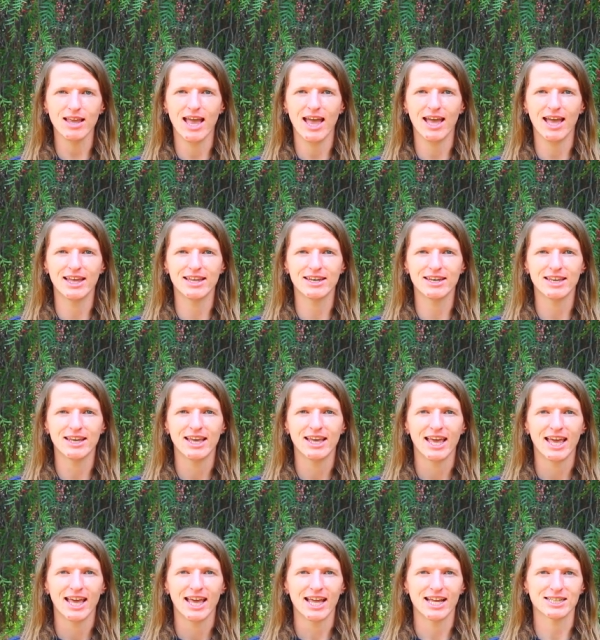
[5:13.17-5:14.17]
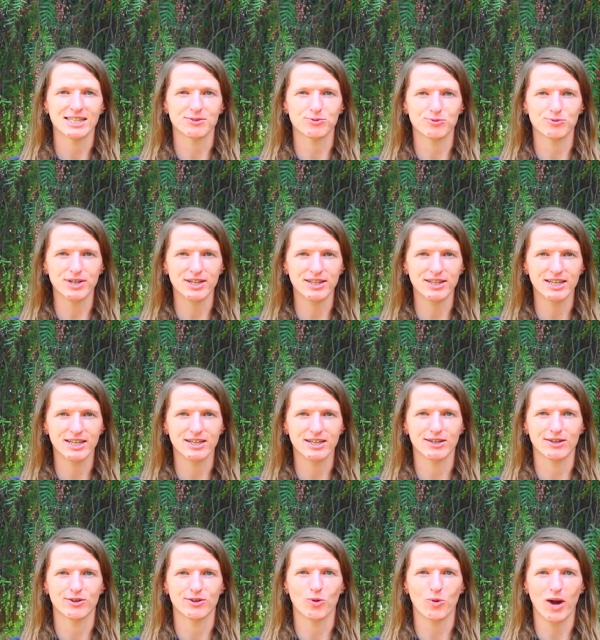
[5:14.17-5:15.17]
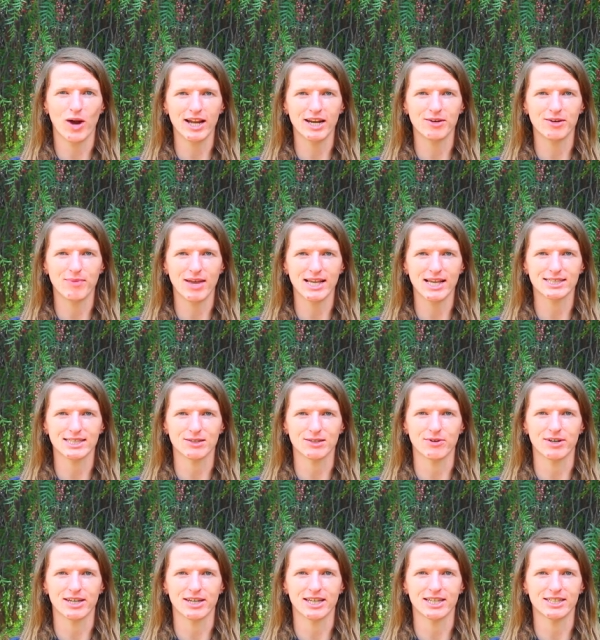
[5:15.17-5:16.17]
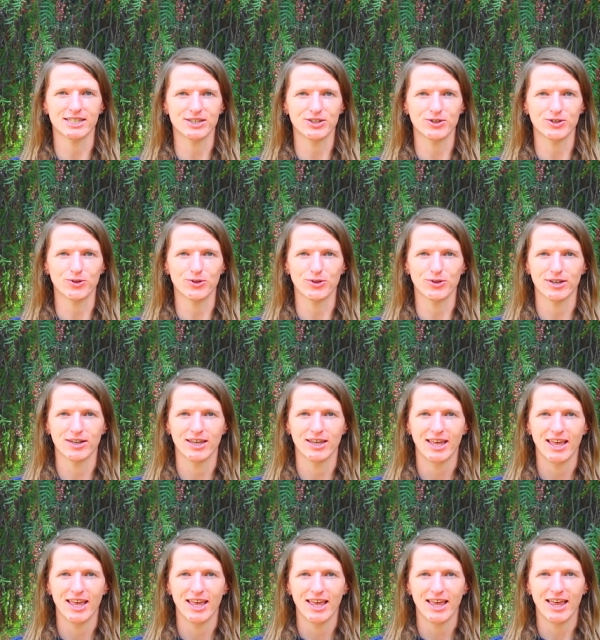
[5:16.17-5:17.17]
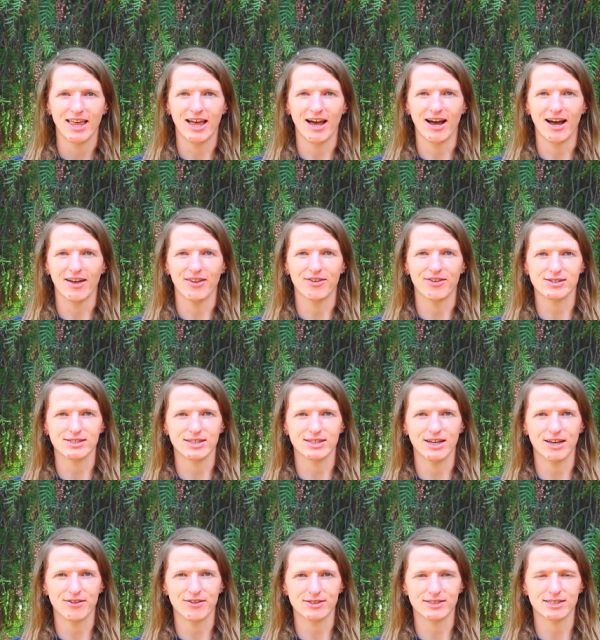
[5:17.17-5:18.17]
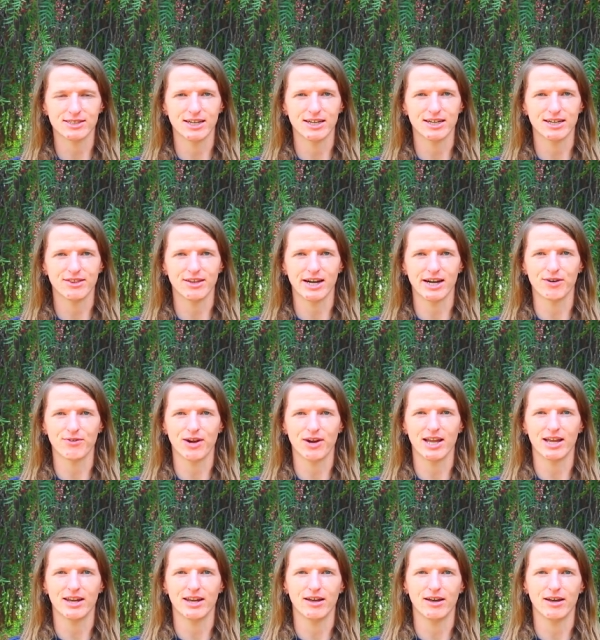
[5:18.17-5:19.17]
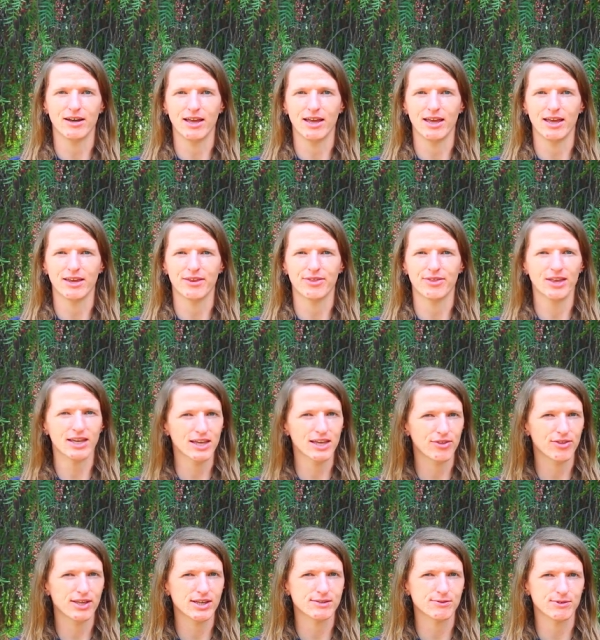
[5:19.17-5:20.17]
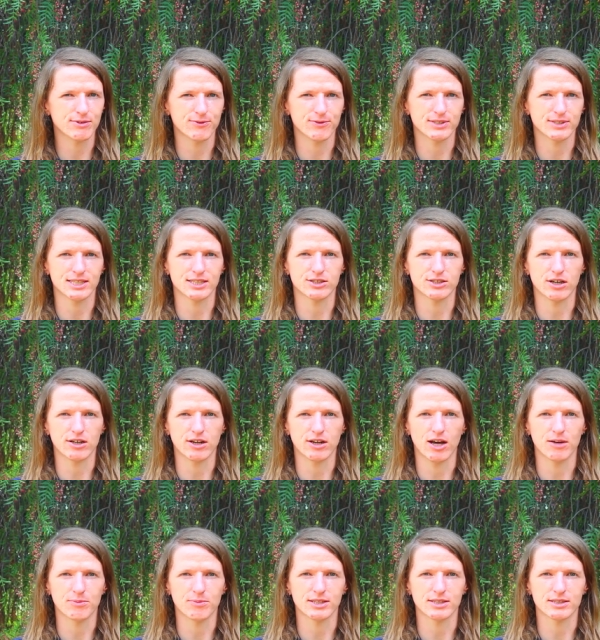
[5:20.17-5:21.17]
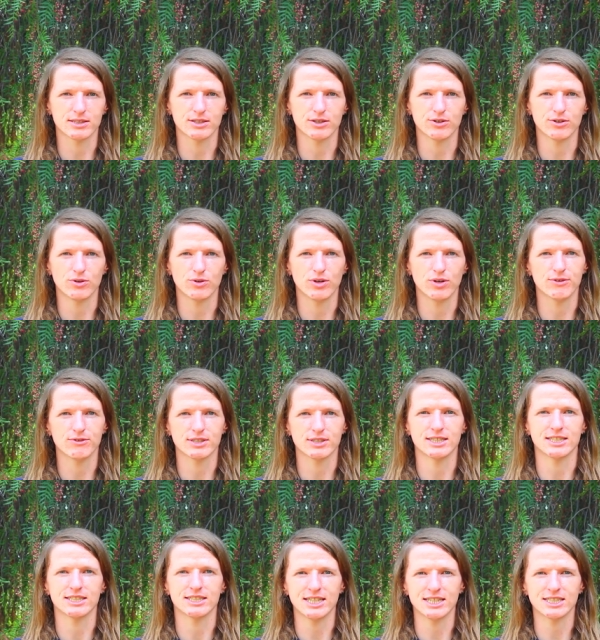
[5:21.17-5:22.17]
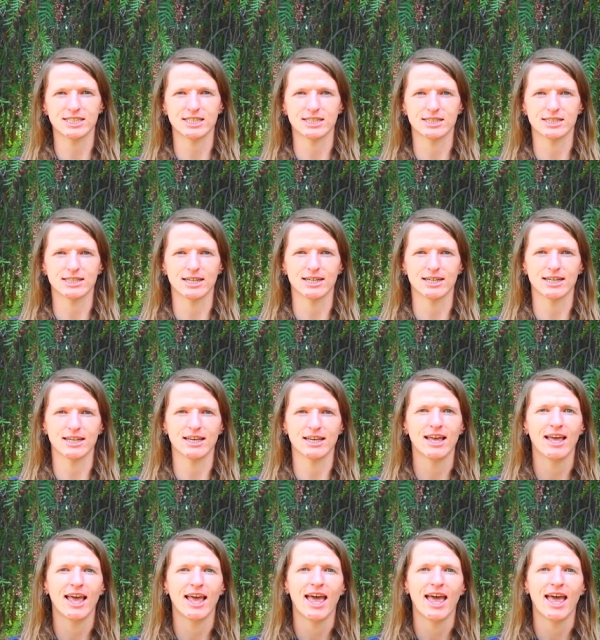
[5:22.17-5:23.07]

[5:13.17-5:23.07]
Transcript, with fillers: And it's really quite amazing what it can do. Uh, there's another study that I read, I think this one was at Johns Hopkins too, it was an addiction study,